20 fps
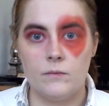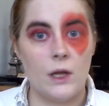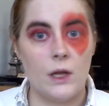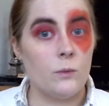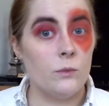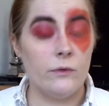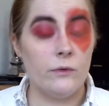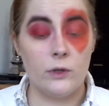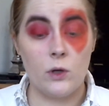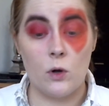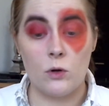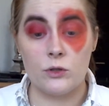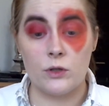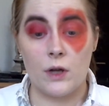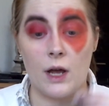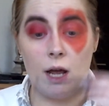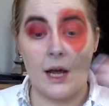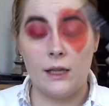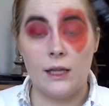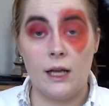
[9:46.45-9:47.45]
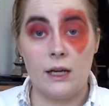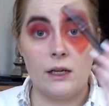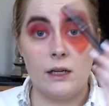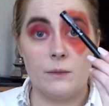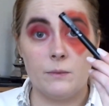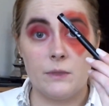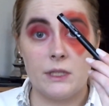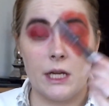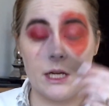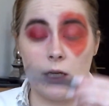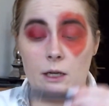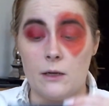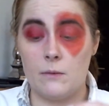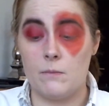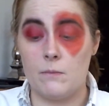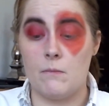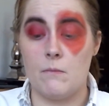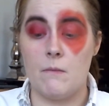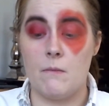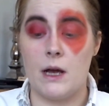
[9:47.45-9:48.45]
Now moving on to eyeliner, I'm
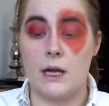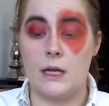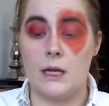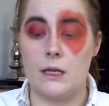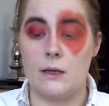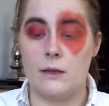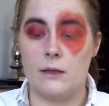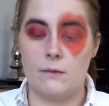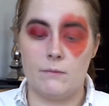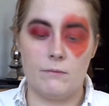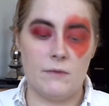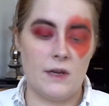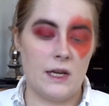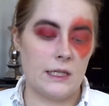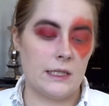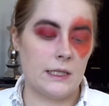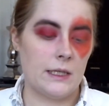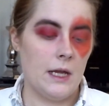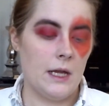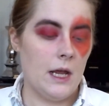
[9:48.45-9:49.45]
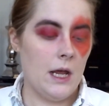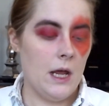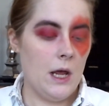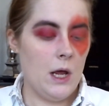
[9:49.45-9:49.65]
taking my NYX